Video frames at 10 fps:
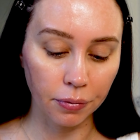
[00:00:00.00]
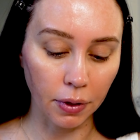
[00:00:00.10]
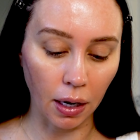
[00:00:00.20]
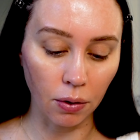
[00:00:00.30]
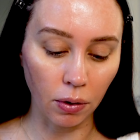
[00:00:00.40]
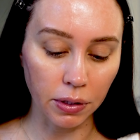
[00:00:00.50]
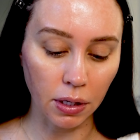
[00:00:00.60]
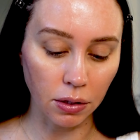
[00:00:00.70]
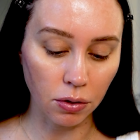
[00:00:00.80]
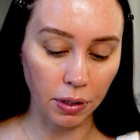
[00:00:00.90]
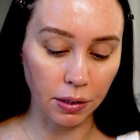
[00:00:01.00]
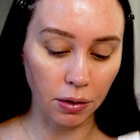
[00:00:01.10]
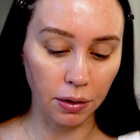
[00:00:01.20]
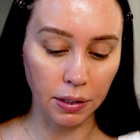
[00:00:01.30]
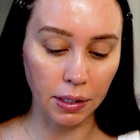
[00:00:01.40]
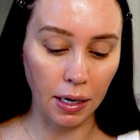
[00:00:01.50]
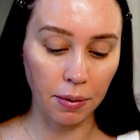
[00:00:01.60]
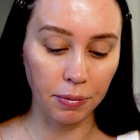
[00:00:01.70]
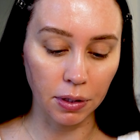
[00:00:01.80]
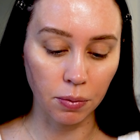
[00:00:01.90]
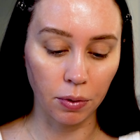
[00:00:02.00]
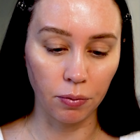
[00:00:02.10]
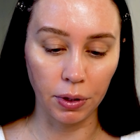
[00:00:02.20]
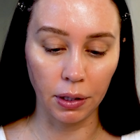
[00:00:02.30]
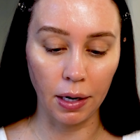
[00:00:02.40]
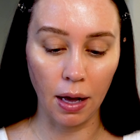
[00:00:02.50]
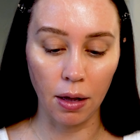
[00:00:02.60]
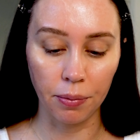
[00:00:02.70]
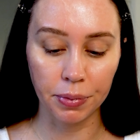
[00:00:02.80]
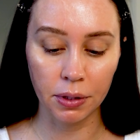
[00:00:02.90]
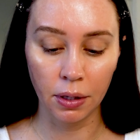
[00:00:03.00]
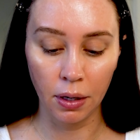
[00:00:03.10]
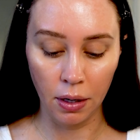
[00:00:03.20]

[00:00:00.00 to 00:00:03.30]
Not all sunscreens are the same. This one really helps